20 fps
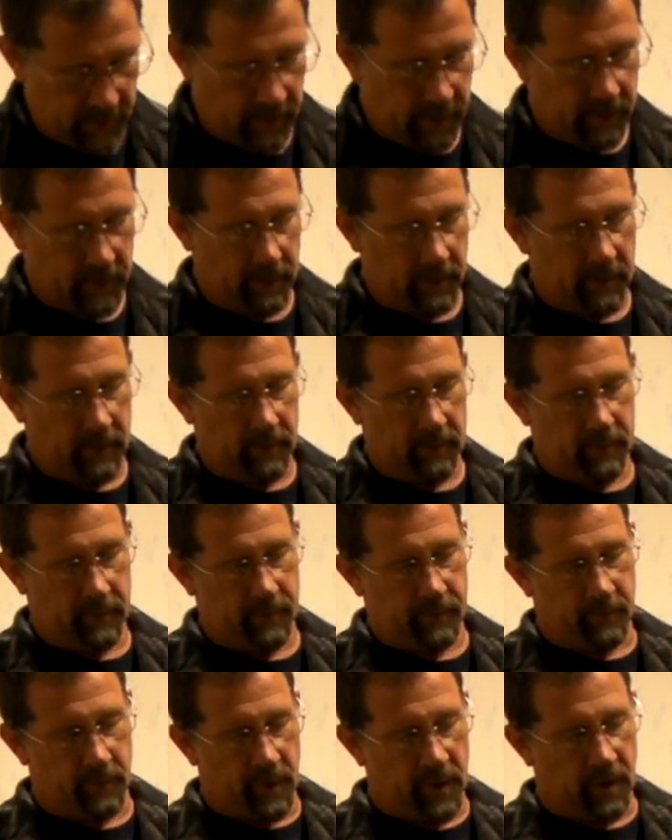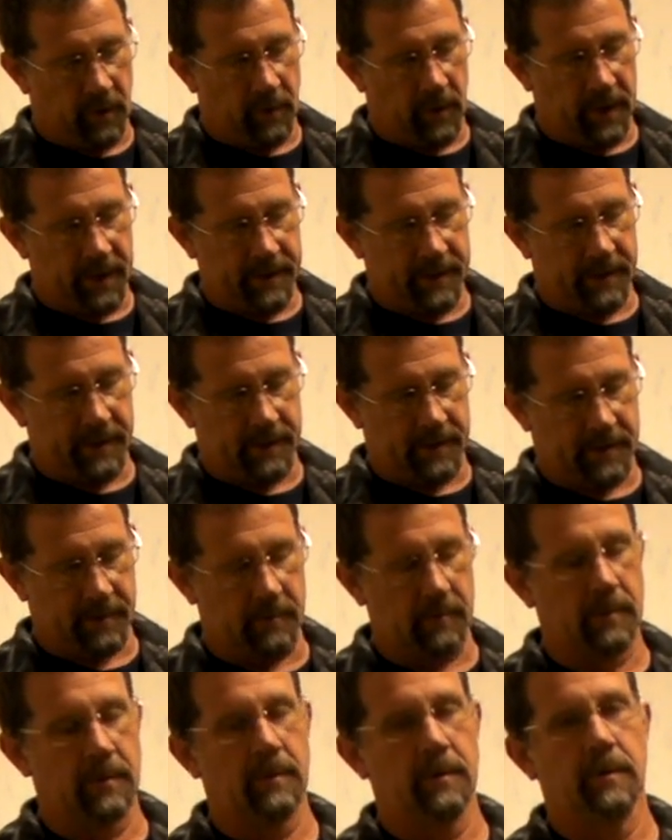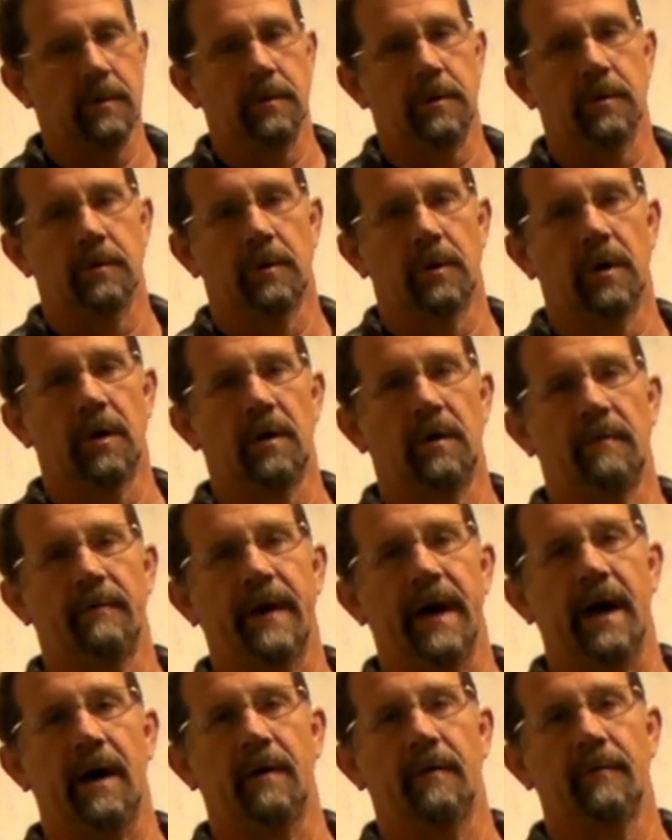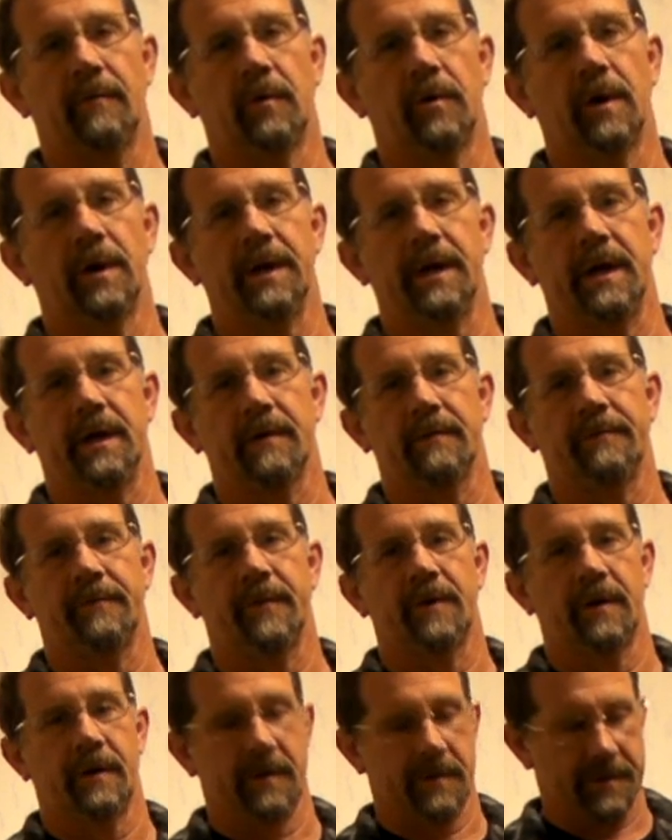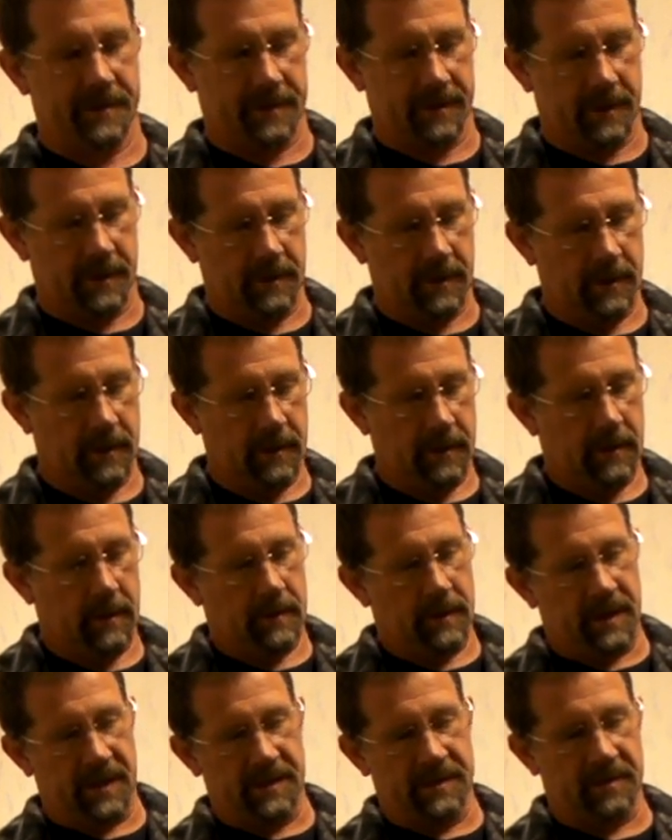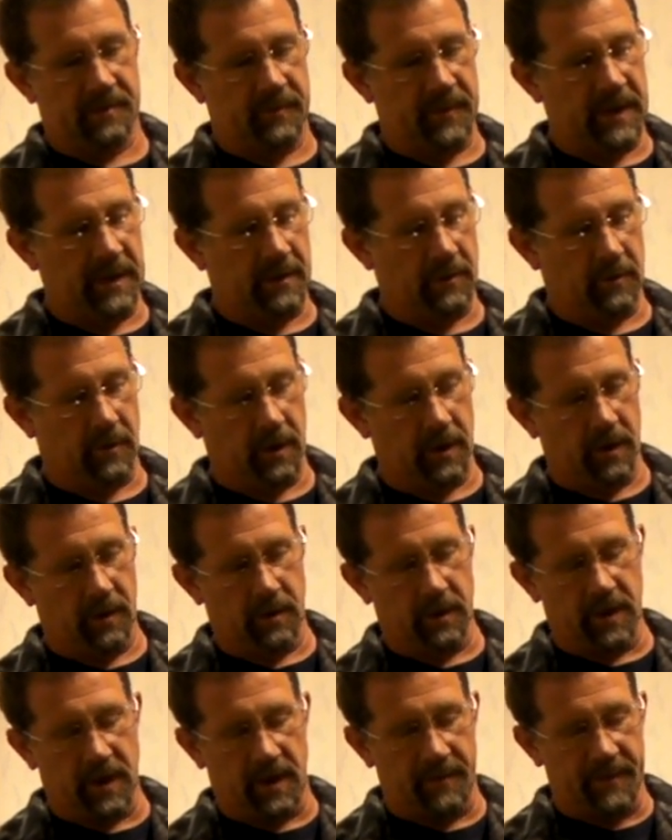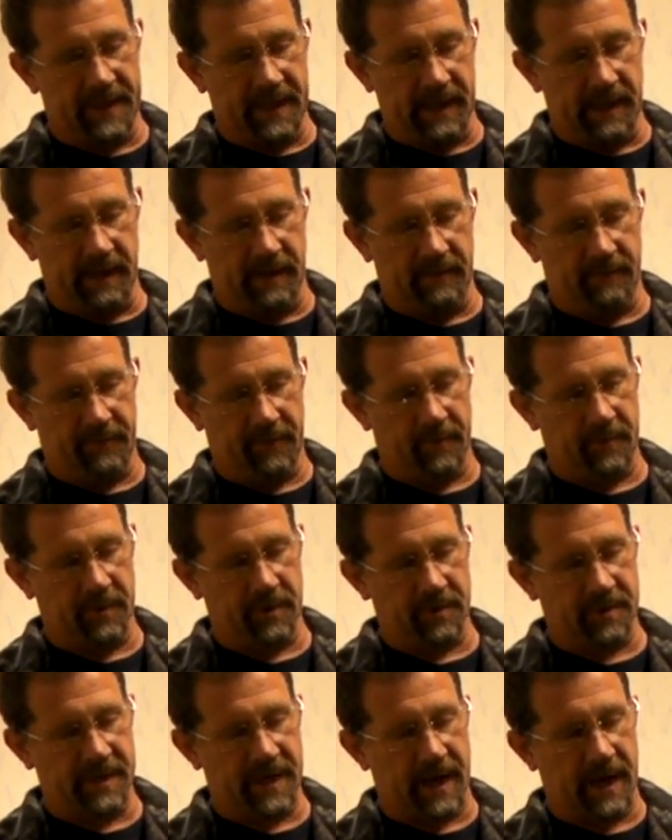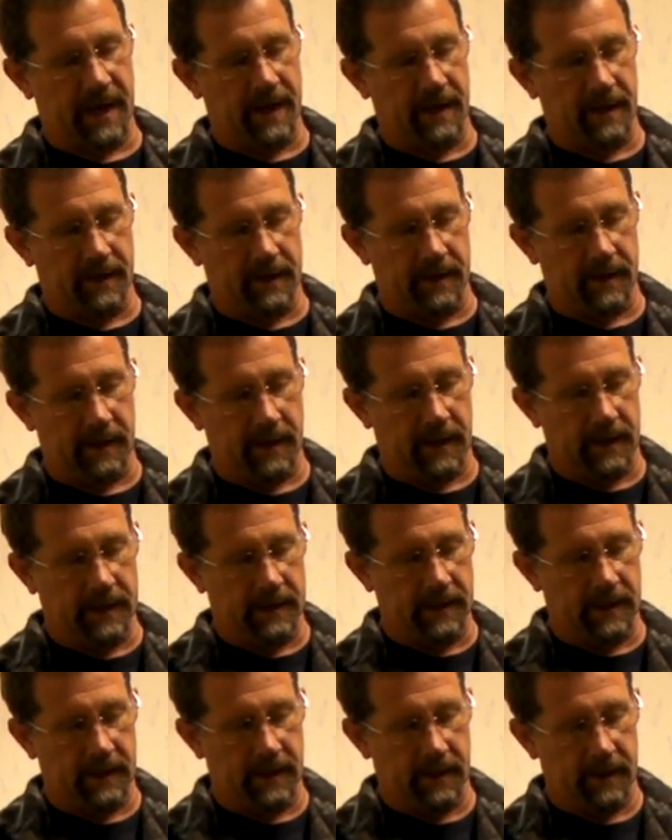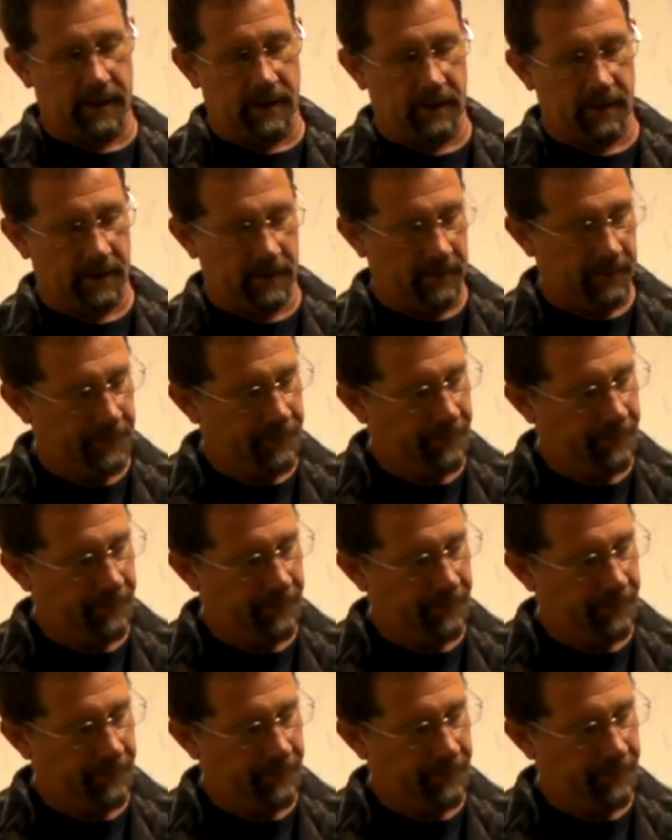You will want to screw your oil valve on there first. This would be your oil coming in from your tank into here.